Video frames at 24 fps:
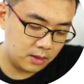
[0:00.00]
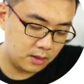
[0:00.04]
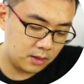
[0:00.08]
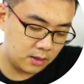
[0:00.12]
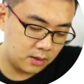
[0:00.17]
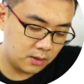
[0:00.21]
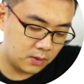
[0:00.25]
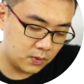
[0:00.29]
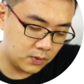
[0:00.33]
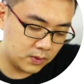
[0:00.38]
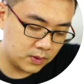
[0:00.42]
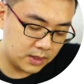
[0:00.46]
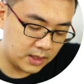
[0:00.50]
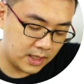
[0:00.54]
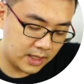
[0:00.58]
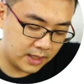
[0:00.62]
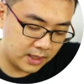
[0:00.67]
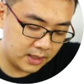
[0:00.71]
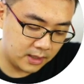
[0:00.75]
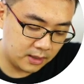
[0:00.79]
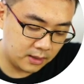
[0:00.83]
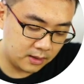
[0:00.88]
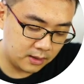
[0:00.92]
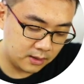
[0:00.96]

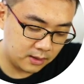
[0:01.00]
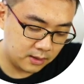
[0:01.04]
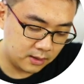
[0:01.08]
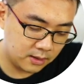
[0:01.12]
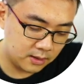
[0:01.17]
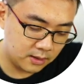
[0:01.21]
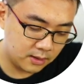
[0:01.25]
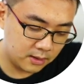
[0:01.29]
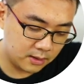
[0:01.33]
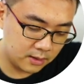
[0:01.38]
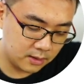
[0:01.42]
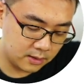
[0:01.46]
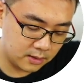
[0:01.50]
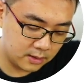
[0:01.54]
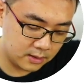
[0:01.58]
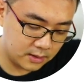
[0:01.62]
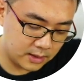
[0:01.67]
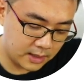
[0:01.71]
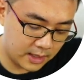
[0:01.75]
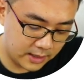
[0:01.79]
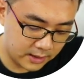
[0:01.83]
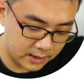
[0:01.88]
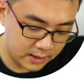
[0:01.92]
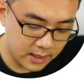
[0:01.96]
cosine
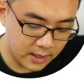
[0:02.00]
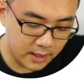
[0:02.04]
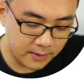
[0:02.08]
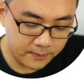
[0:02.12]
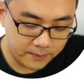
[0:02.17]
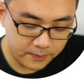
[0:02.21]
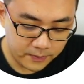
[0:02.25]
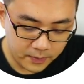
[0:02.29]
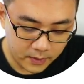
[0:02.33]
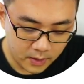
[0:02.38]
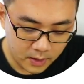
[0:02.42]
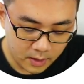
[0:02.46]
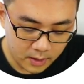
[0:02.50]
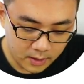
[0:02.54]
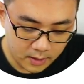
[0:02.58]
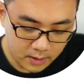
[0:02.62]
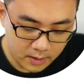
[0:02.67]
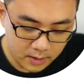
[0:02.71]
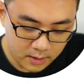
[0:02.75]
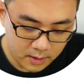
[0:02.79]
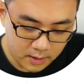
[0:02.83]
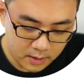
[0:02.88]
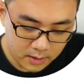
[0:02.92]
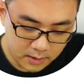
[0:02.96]
sine, yeah.
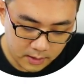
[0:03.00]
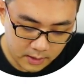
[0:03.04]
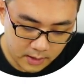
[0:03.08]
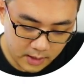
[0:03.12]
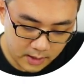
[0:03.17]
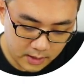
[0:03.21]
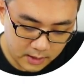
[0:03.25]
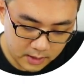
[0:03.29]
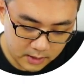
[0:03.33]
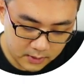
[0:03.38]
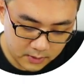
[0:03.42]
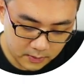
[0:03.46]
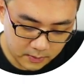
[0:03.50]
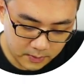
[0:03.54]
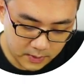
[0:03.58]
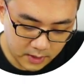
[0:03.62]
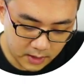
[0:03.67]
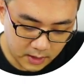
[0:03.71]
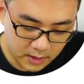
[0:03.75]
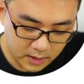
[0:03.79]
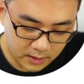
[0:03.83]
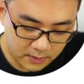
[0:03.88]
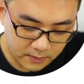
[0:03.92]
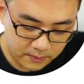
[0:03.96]
Then this will
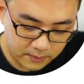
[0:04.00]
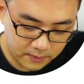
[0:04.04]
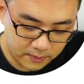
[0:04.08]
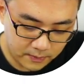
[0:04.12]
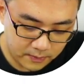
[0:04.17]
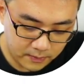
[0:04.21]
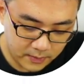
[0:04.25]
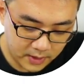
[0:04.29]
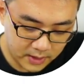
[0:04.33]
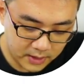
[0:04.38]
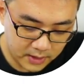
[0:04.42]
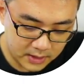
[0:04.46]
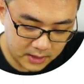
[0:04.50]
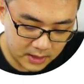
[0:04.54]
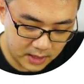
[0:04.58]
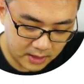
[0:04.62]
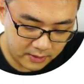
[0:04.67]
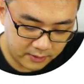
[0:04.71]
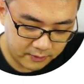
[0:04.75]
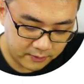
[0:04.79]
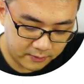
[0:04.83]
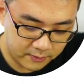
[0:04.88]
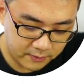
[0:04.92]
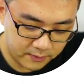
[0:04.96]
be minus half.
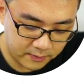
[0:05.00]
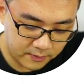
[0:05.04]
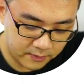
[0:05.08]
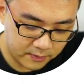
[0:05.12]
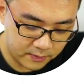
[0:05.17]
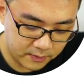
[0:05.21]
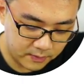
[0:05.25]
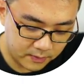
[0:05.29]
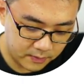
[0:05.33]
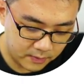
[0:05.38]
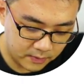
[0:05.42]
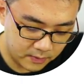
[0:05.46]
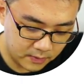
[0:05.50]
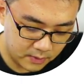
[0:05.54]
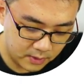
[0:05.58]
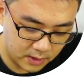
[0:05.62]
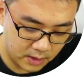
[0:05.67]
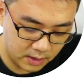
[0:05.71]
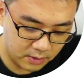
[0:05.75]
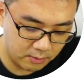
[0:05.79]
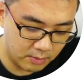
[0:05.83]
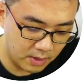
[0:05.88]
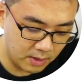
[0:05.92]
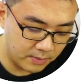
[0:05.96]
Okay,
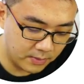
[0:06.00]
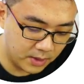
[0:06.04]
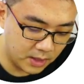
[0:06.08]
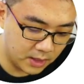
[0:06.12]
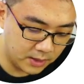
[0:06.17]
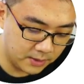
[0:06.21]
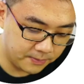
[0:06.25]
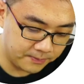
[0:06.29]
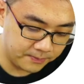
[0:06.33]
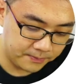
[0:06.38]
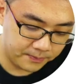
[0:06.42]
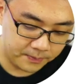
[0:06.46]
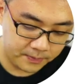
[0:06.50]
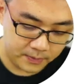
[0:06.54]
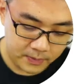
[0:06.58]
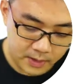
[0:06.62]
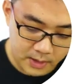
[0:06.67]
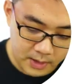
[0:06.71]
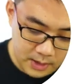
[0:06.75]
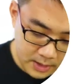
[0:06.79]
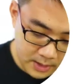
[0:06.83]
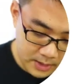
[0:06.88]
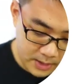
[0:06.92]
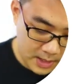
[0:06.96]
remember
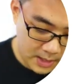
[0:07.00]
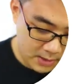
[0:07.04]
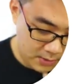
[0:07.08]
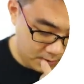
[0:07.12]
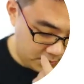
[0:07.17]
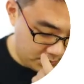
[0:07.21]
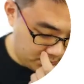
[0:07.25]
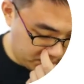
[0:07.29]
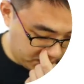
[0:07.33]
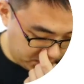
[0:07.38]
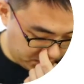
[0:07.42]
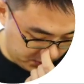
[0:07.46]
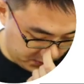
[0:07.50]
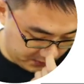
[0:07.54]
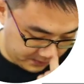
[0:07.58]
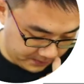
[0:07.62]
that you need to